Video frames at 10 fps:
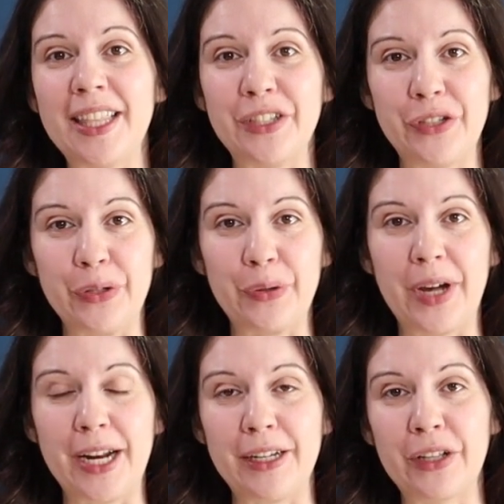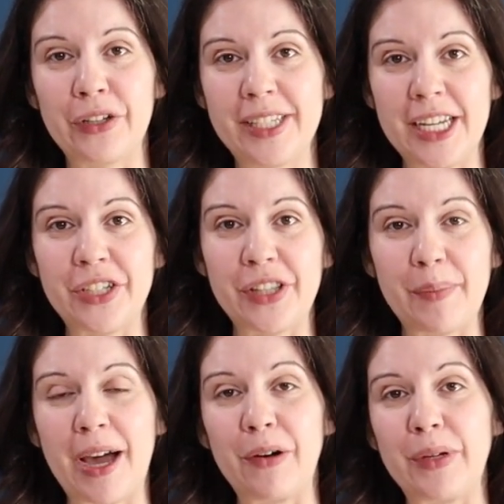the two and look, teach
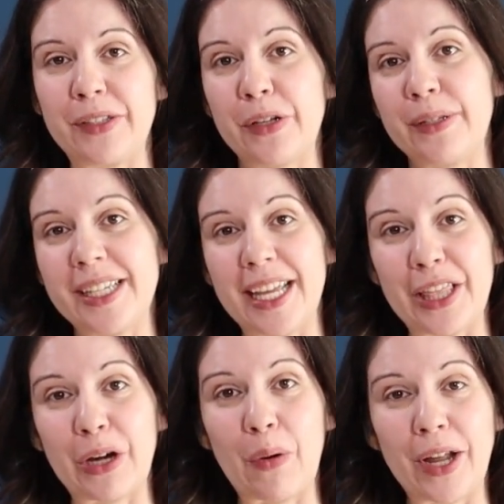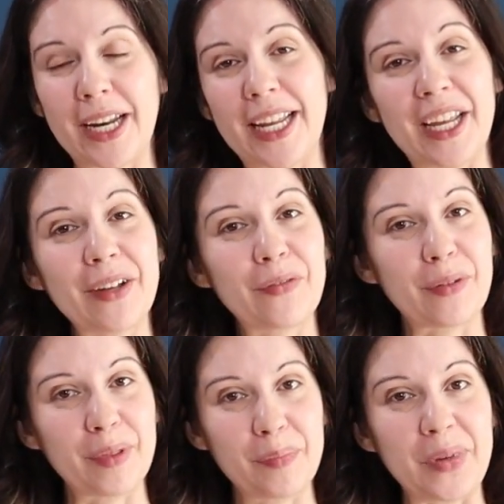them how to associate the quantity
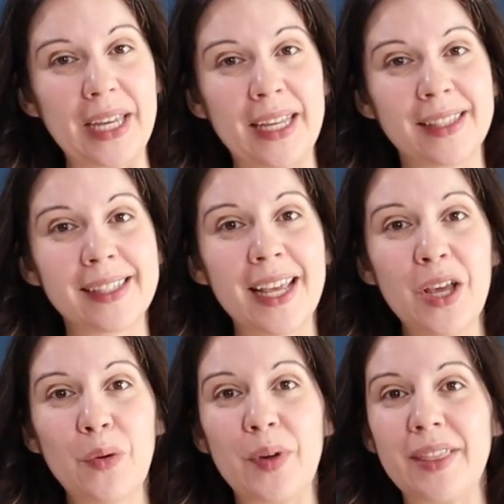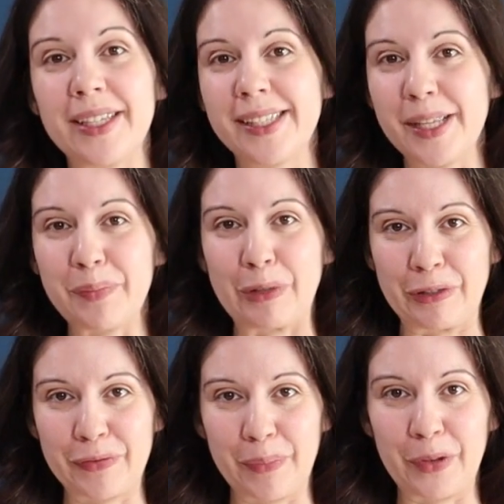from the beads with the
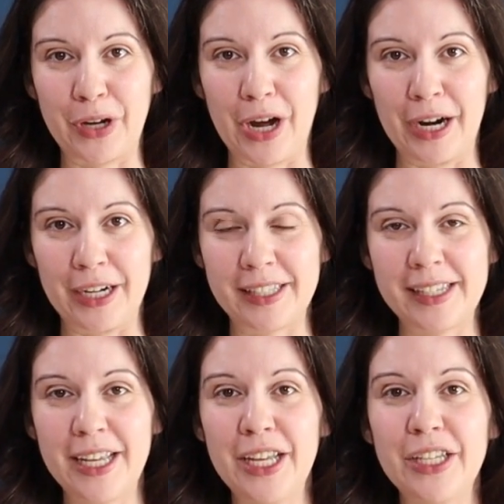symbols from the cards.